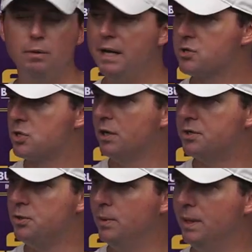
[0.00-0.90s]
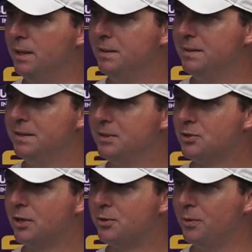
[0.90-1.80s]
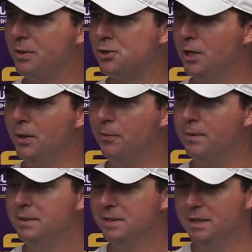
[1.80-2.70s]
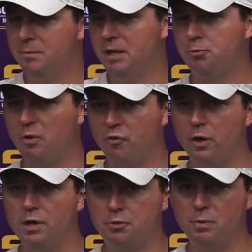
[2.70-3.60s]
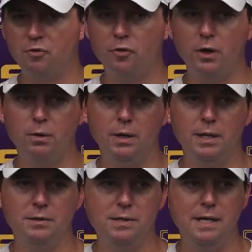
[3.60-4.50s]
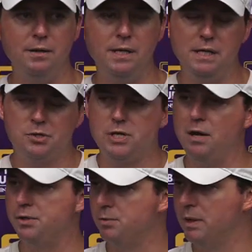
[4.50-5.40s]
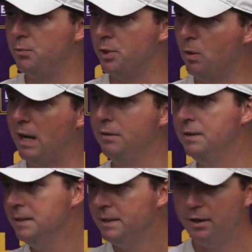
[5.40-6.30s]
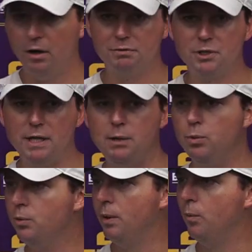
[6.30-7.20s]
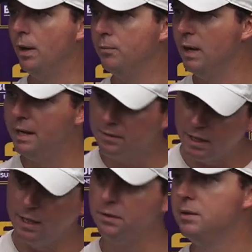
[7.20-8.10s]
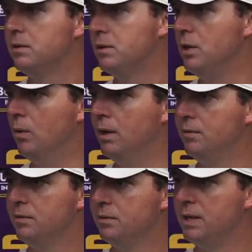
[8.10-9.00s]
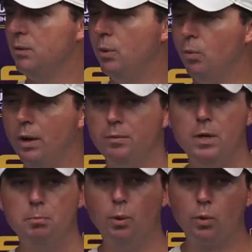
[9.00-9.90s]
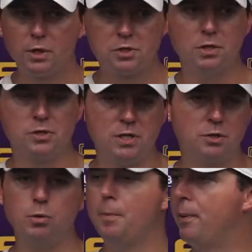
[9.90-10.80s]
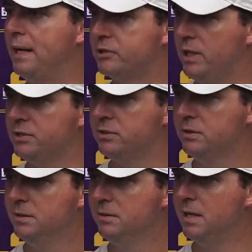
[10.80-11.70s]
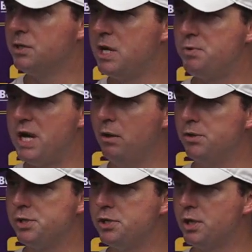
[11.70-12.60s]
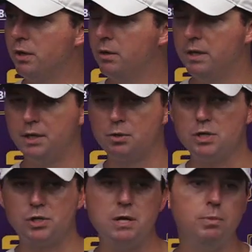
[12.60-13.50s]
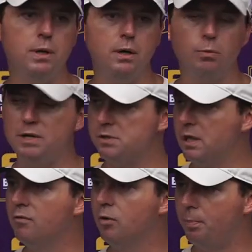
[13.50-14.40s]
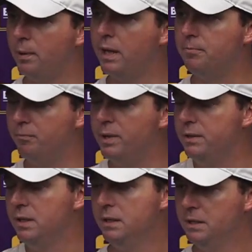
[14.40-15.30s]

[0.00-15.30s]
right, start to really show. And it's been fun. It's been fun, right? And it's challenging, right? And we go out, and all of a sudden, hey, we win one, right? Hey, you know what? They win one. But we're just going to stick to our process, right, and keep challenging each other and keep raising the level of play. But